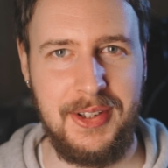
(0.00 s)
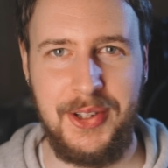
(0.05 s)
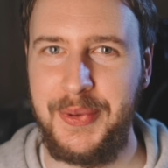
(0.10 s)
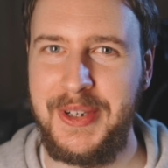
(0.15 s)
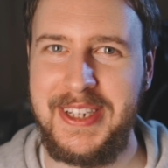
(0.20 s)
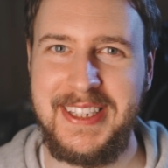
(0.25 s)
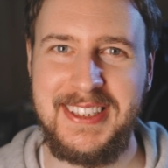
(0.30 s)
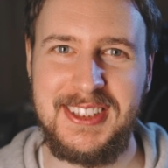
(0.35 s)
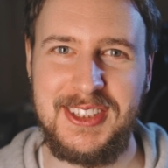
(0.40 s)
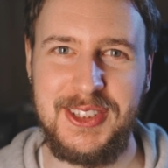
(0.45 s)
No
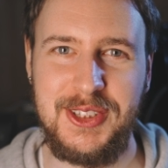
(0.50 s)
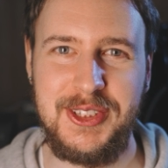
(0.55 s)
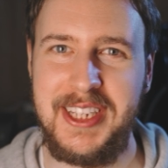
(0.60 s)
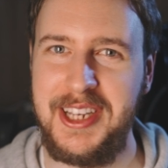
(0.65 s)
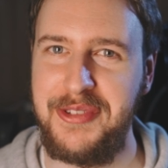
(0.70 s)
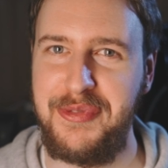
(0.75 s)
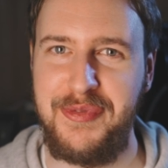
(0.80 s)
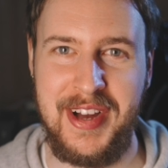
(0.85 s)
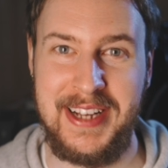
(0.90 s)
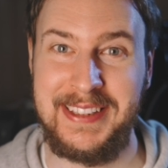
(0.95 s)
need to
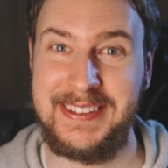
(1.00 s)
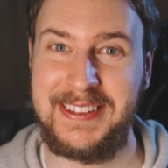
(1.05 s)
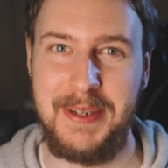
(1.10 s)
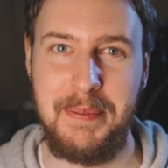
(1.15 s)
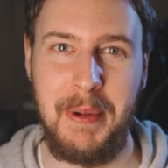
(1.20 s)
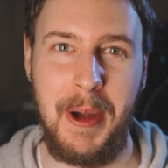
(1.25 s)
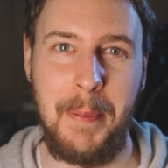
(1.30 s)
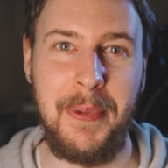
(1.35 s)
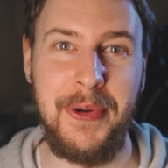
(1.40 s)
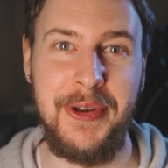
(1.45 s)
get fancy
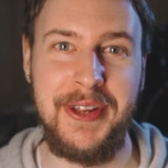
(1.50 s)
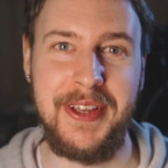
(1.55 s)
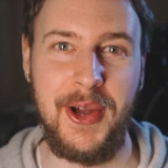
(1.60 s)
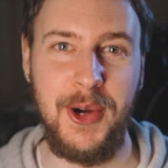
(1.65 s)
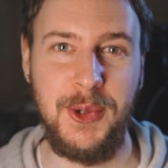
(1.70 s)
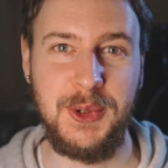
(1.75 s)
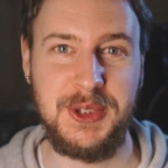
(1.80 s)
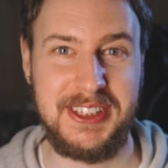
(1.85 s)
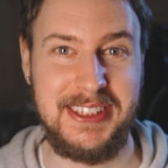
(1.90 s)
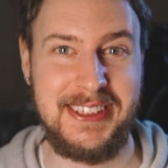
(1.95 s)
by putting
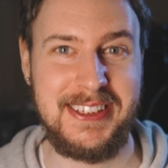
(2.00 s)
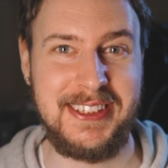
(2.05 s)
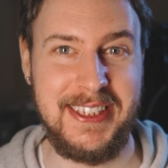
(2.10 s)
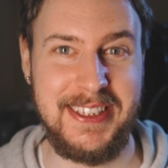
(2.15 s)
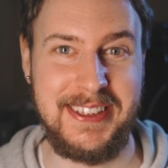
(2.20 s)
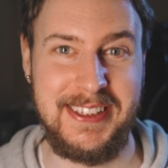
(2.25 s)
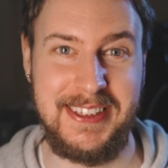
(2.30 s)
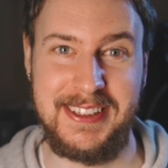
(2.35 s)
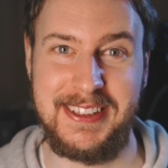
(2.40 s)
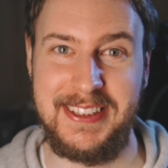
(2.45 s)
OC
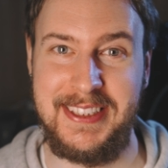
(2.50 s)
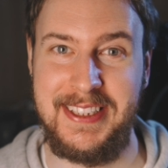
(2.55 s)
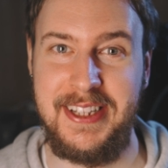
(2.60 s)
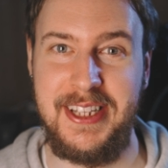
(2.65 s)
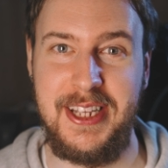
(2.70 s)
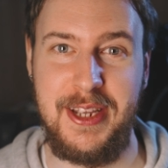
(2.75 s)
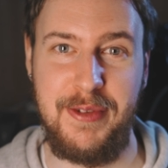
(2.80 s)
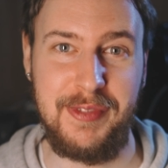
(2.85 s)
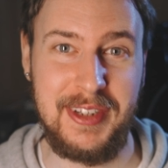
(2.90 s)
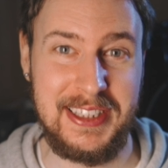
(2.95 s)
settings in
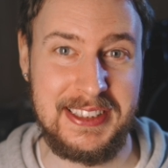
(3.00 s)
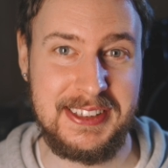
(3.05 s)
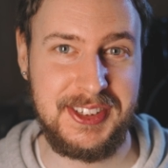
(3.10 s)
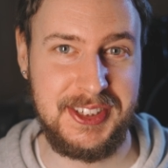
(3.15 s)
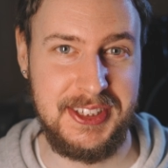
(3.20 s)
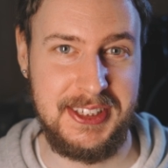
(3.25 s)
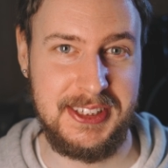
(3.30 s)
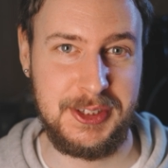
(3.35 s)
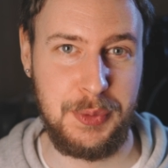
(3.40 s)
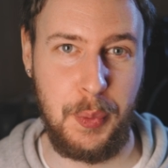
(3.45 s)
the flight
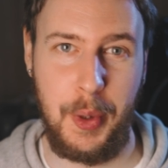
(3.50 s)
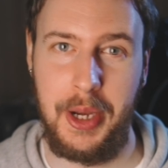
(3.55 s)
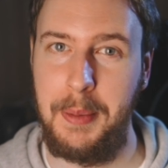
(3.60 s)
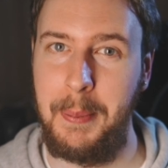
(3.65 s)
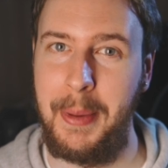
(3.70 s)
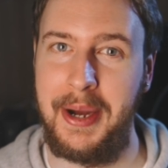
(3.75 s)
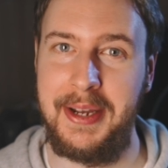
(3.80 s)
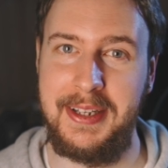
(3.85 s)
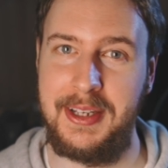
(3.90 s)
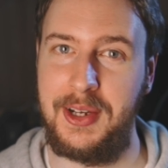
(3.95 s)
sheets when
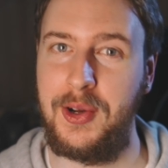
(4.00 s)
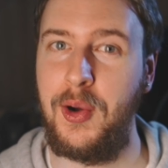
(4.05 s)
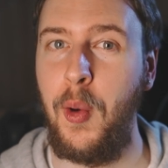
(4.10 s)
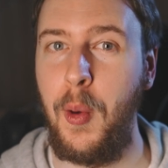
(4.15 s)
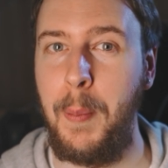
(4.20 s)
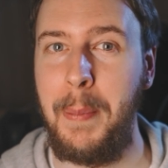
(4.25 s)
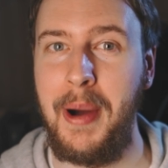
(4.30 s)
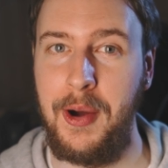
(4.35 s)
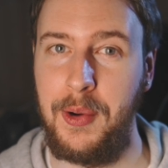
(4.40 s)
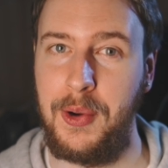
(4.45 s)
mining
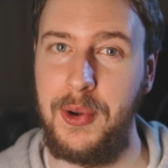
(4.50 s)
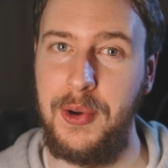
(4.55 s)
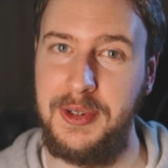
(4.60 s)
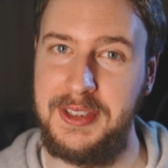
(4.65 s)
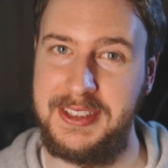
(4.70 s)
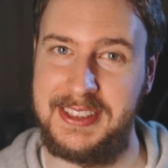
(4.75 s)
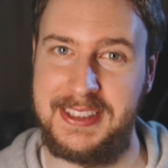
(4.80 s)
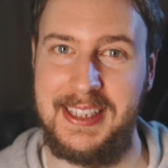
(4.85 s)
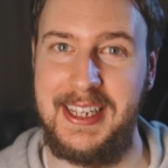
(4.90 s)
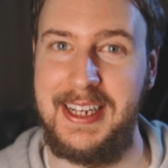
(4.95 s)
KawPoW
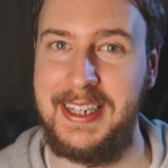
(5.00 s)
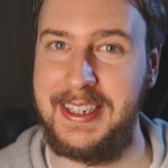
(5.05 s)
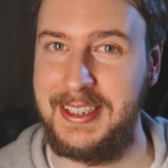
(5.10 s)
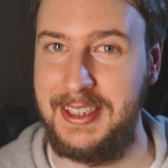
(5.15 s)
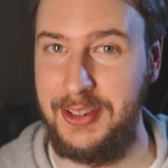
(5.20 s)
coins like